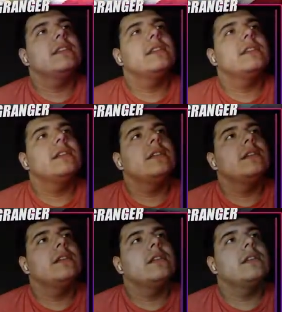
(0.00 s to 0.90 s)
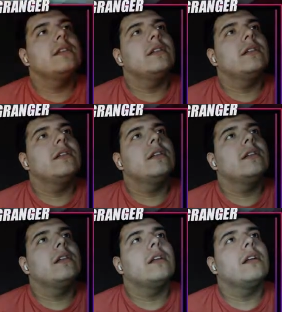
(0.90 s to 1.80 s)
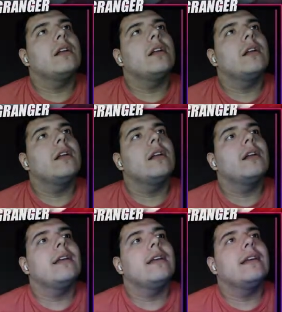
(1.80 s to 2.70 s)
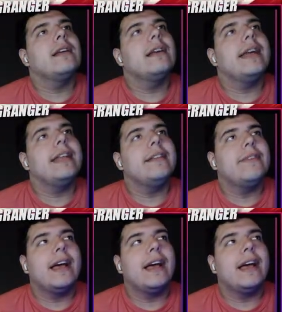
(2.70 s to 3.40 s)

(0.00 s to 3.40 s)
(no one is talking)